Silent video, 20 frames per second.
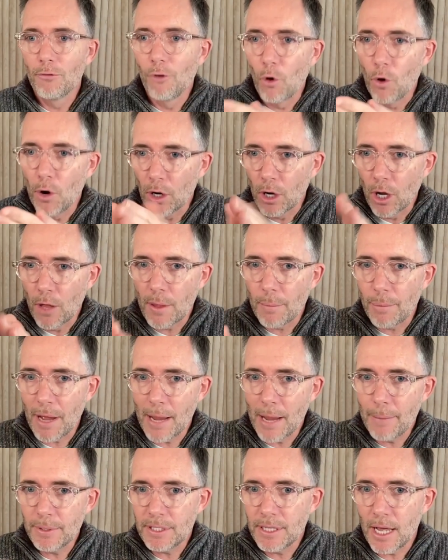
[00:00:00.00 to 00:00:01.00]
oil on the
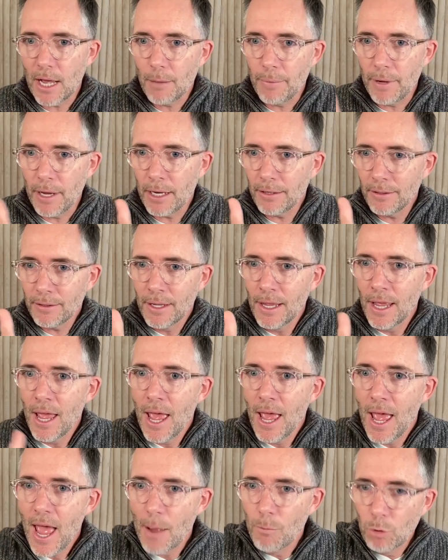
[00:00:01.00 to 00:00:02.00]
paper towel, Ben.
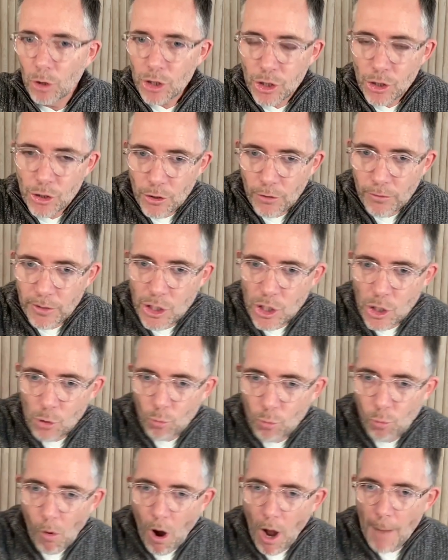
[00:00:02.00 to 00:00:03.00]
And what you do is you
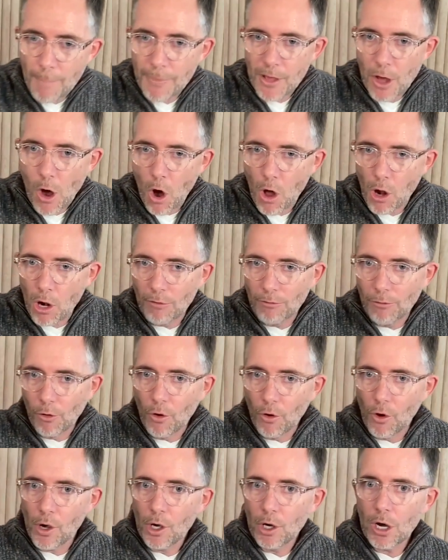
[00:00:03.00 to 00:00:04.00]
wipe the olive
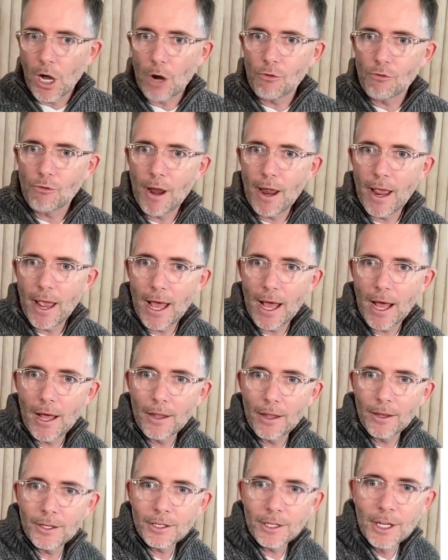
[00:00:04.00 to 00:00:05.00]
oil
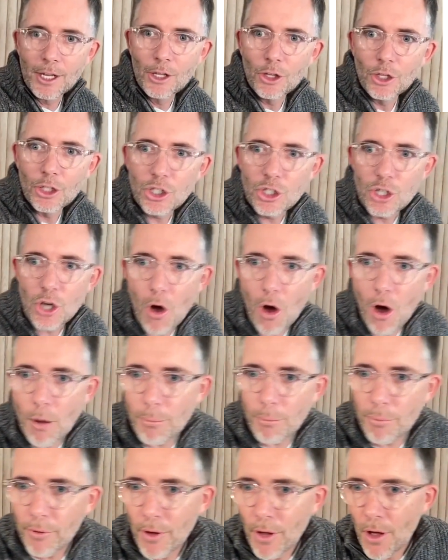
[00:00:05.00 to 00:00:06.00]
around the
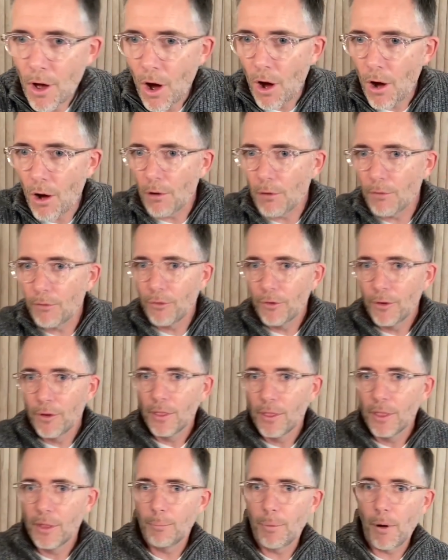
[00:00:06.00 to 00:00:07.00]
top of
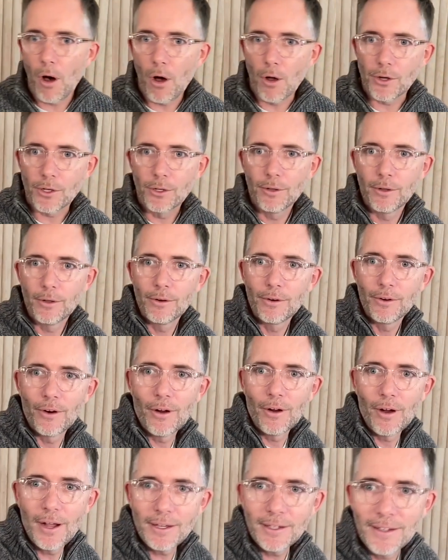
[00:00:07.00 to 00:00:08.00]
the pot,
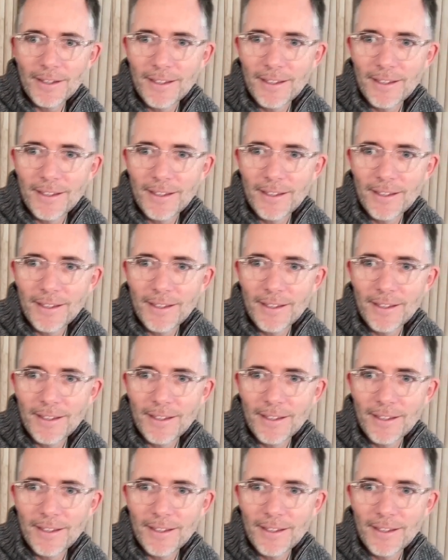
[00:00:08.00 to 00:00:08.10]
right?